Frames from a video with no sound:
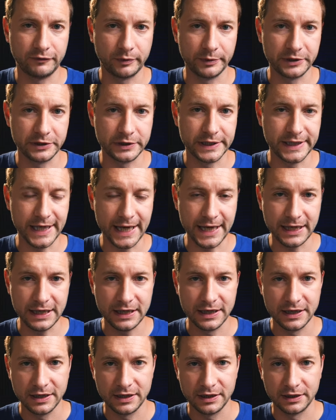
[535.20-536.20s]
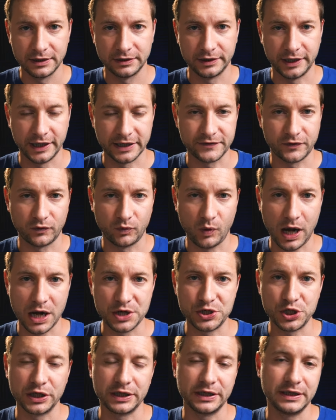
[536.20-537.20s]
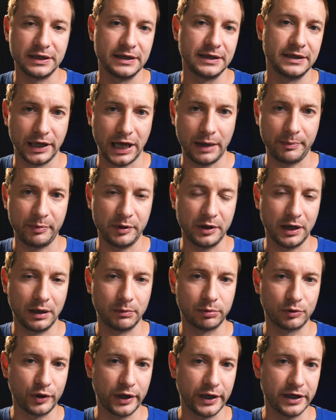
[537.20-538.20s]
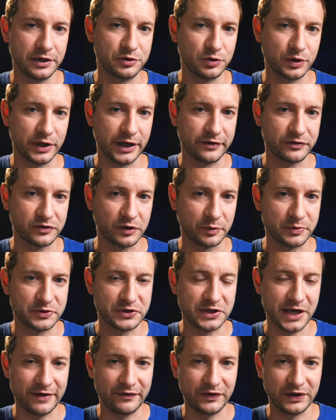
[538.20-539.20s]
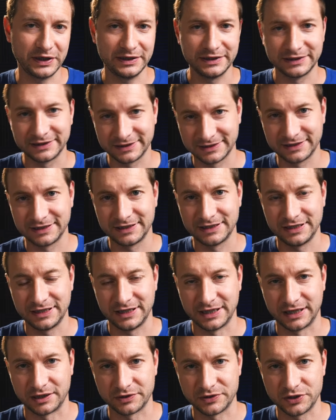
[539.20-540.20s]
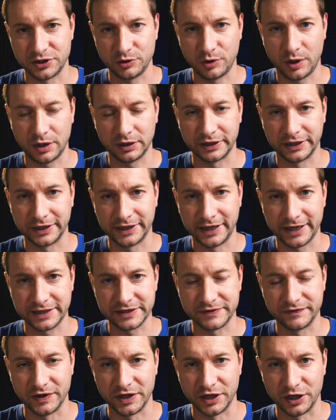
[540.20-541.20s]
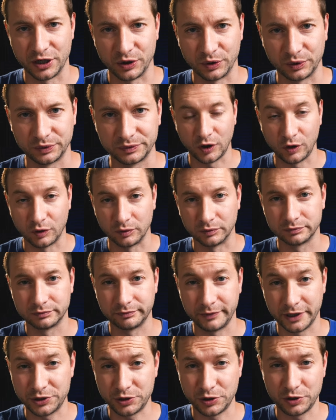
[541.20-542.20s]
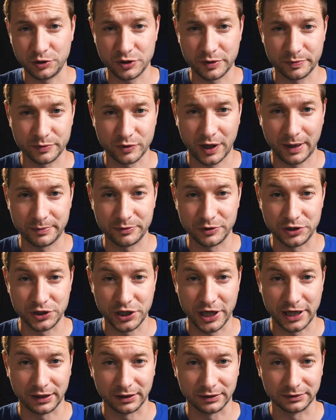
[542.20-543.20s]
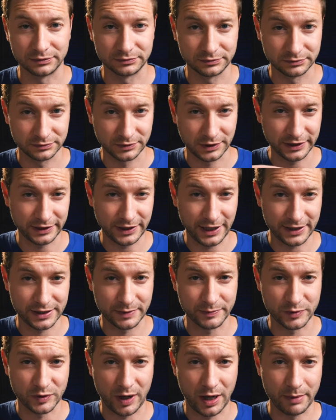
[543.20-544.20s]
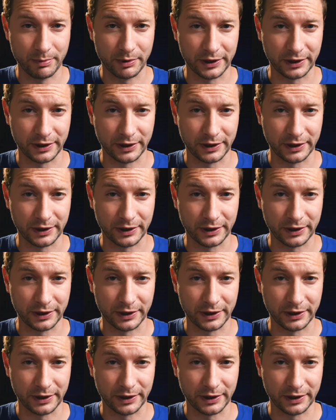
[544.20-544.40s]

it for me today. Thanks for watching, happy upgrading to NativeScript 7, and I'll see you all in the next video. Oh, make sure you subscribe to the channel. Click that subscribe